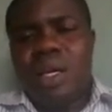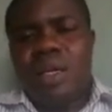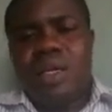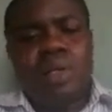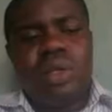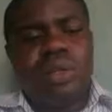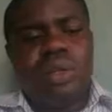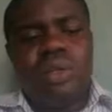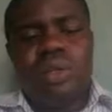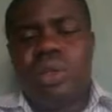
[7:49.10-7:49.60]

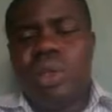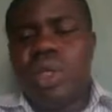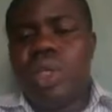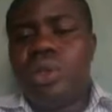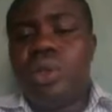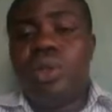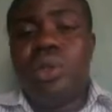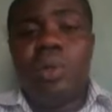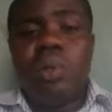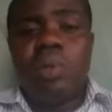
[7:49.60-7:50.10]
No, no, no, you
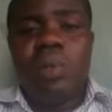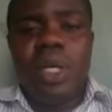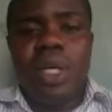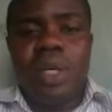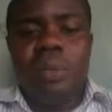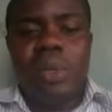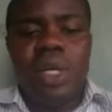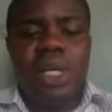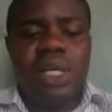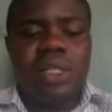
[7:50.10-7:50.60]
shouldn't be.
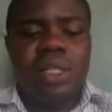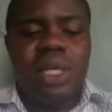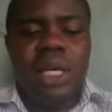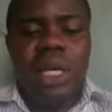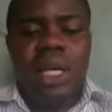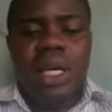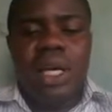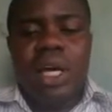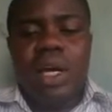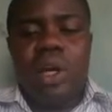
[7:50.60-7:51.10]
Please,
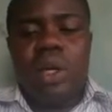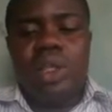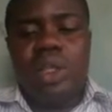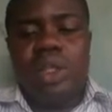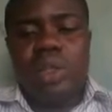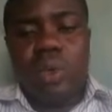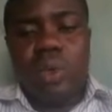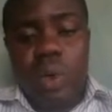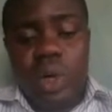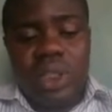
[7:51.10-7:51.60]
let us
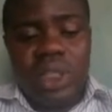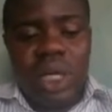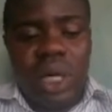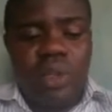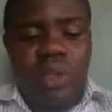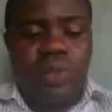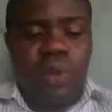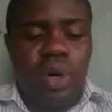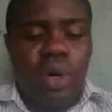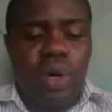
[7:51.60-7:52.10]
watch
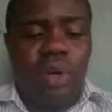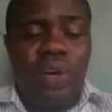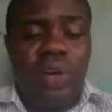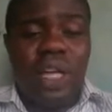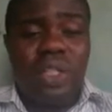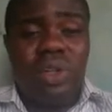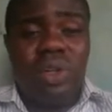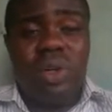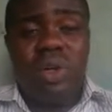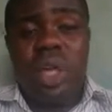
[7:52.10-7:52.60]
out for all of that.
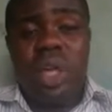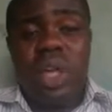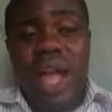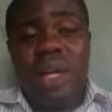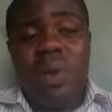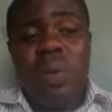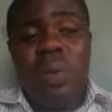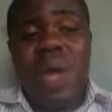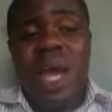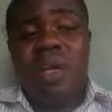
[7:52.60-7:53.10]
So
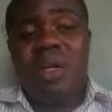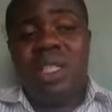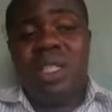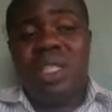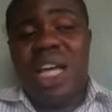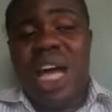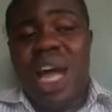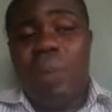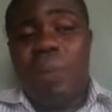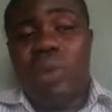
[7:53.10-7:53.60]
anywhere you see
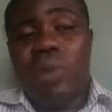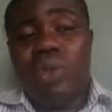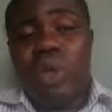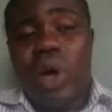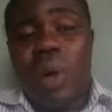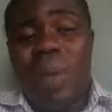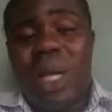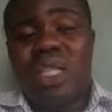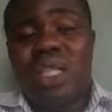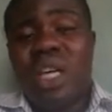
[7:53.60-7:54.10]
that I put
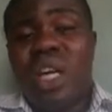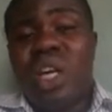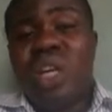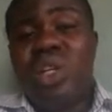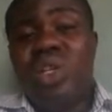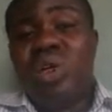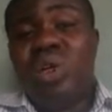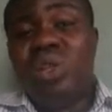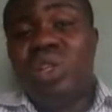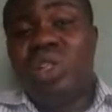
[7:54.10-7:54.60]
comment,
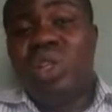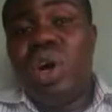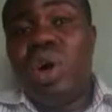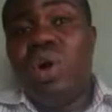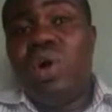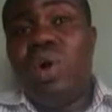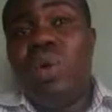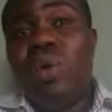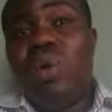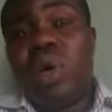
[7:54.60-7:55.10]
use your
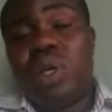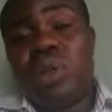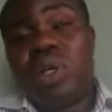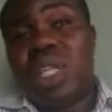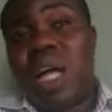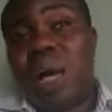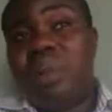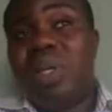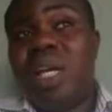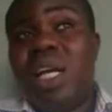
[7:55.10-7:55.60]
own words. What
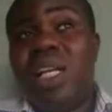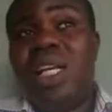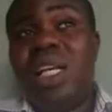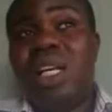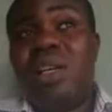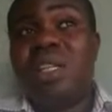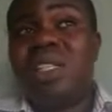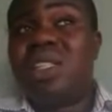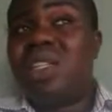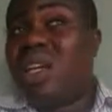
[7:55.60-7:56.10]
I'm telling
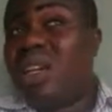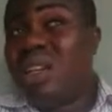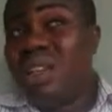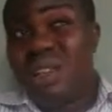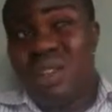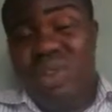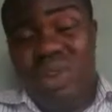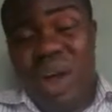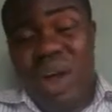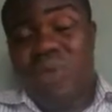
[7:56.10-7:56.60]
you is
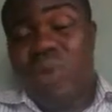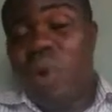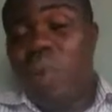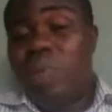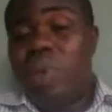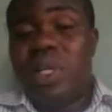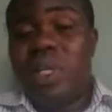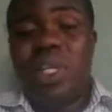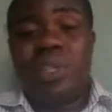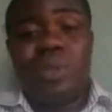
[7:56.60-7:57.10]
you have
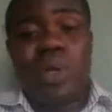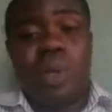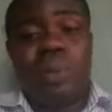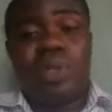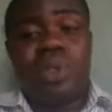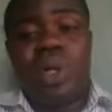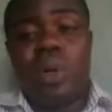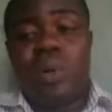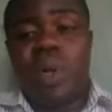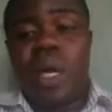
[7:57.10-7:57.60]
copied it from
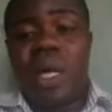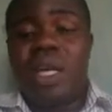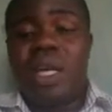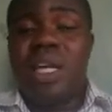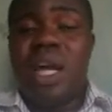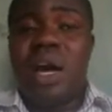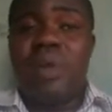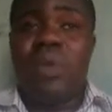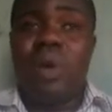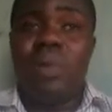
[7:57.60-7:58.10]
somewhere,
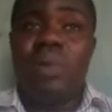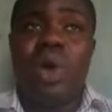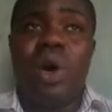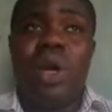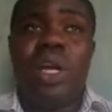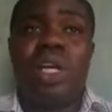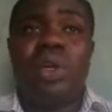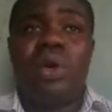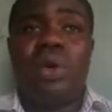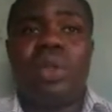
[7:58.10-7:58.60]
either from your
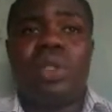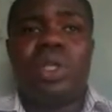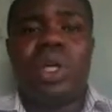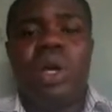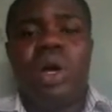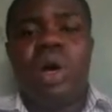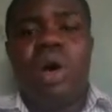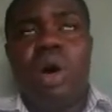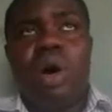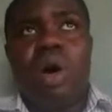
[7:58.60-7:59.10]
e
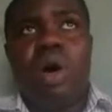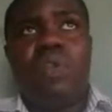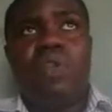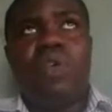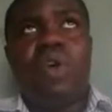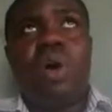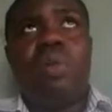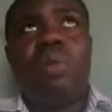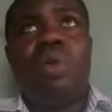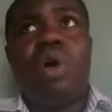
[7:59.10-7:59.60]
or from